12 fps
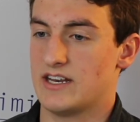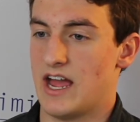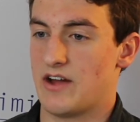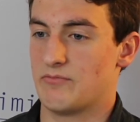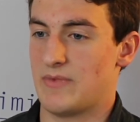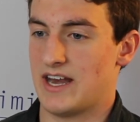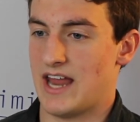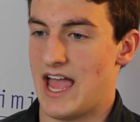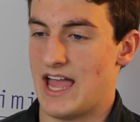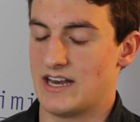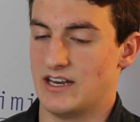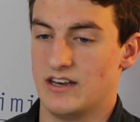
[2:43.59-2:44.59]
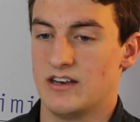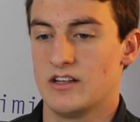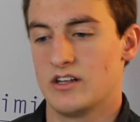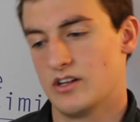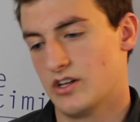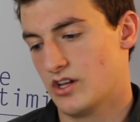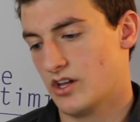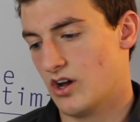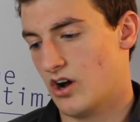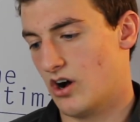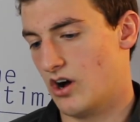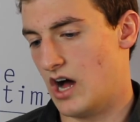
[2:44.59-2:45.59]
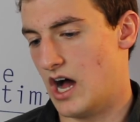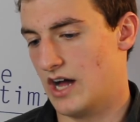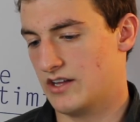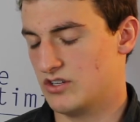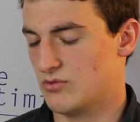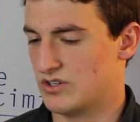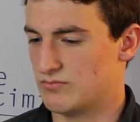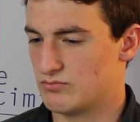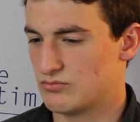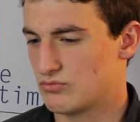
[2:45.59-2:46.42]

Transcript: down Manhattan. You would